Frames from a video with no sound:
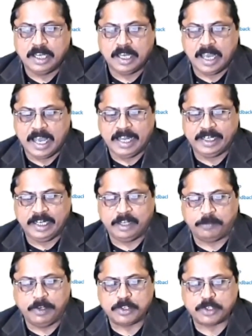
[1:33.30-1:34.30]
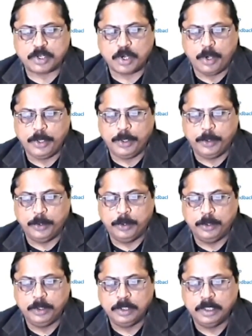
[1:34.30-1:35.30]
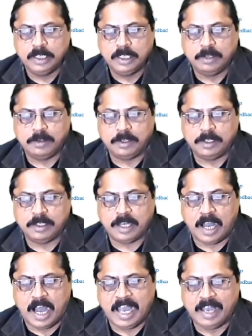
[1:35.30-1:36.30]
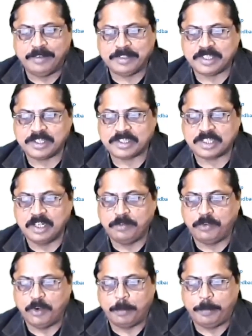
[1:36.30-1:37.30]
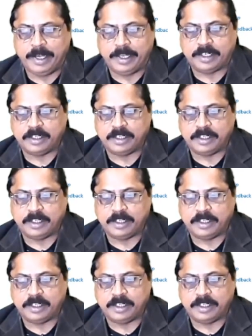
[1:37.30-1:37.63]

and it will show you. I have a 64 bit.